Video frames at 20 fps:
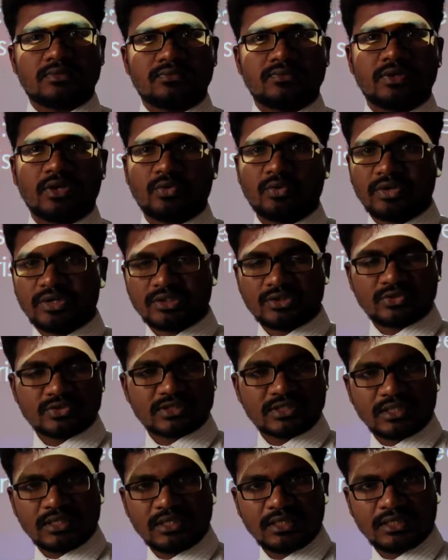We are going to
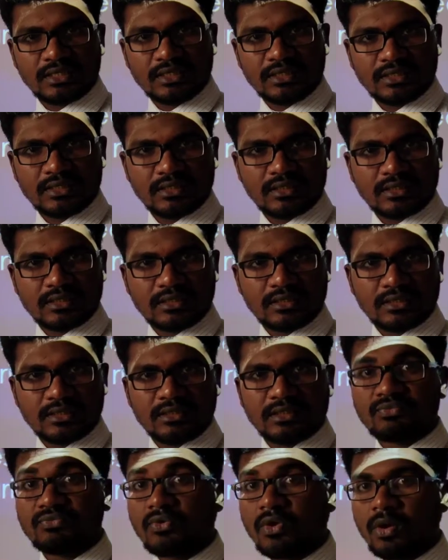see
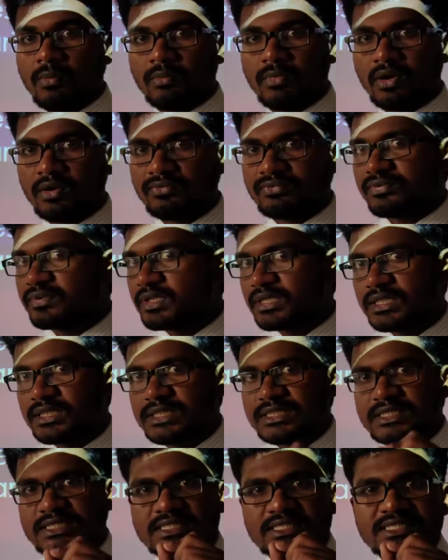the form of
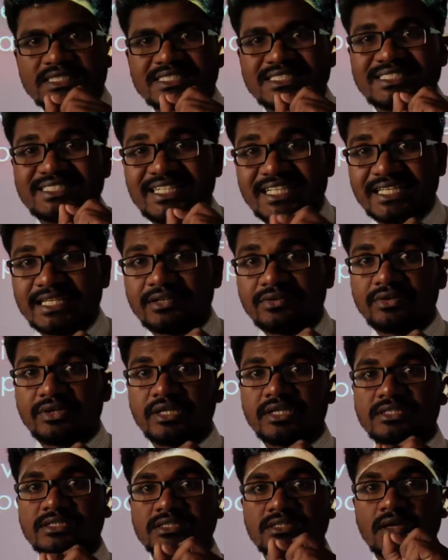
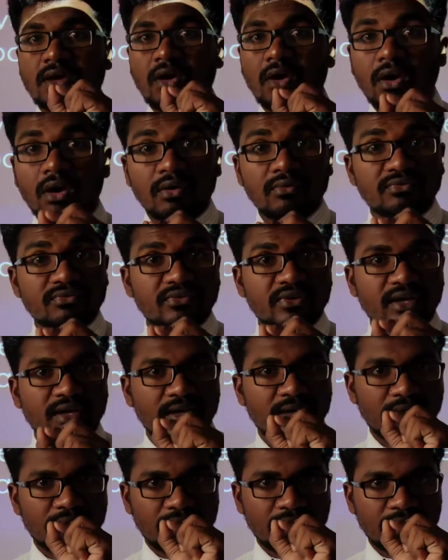degrees of
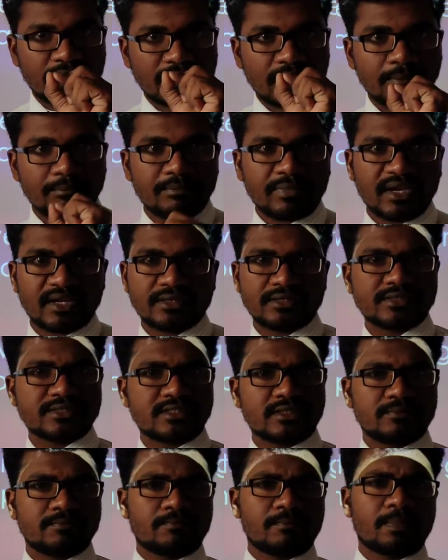
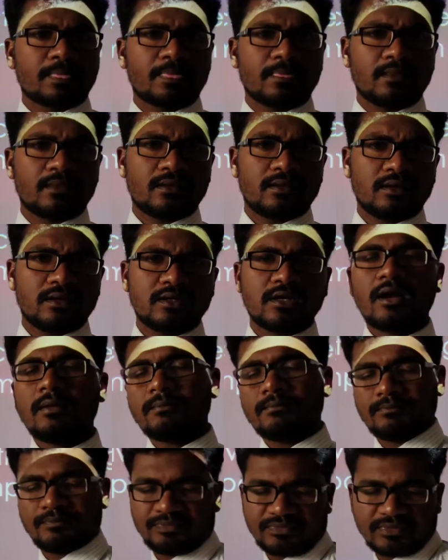comparison.
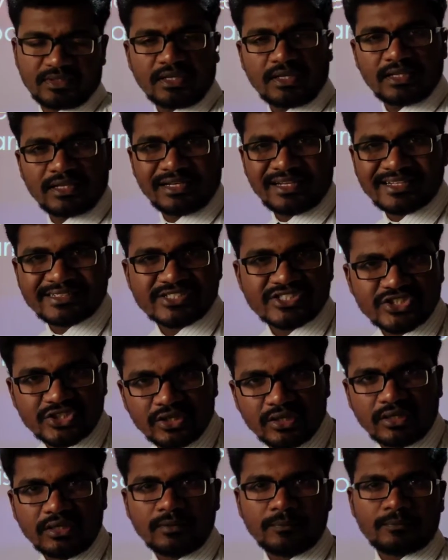Come, let's
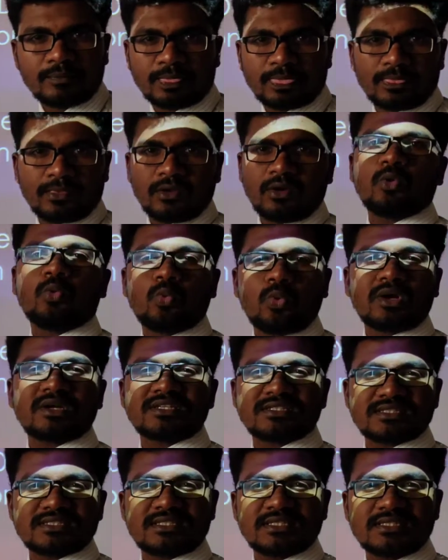see what
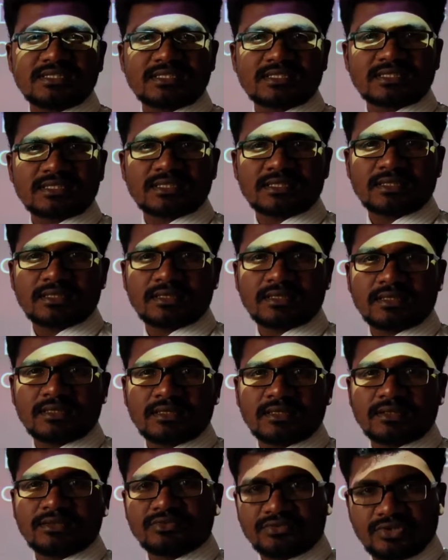is this
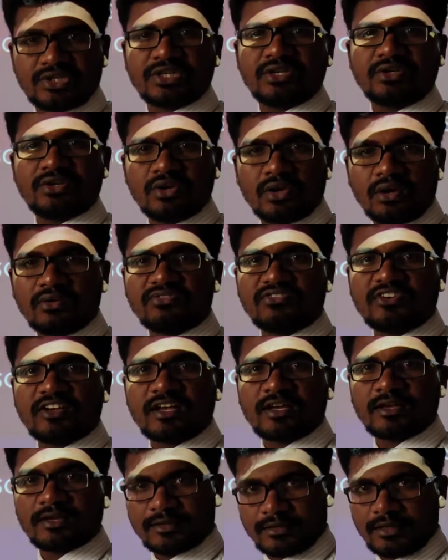degree of
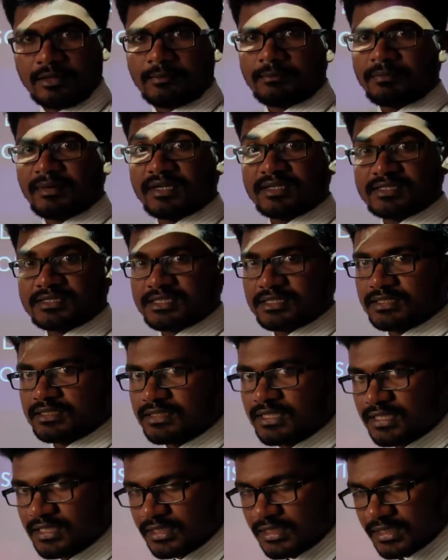comparison in
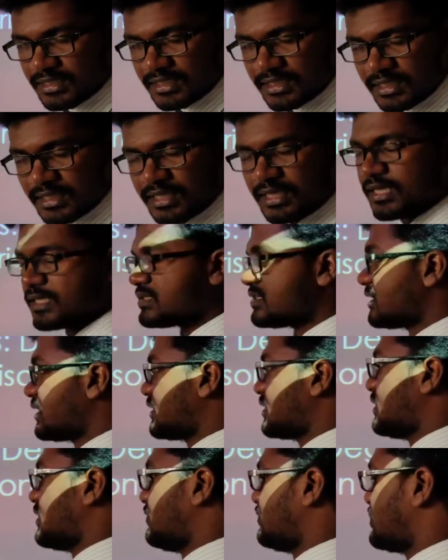the
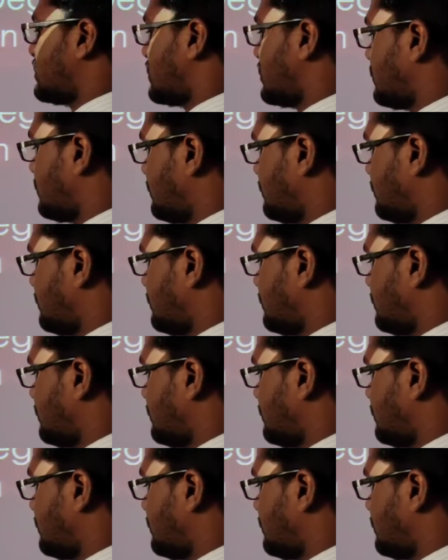adjectives.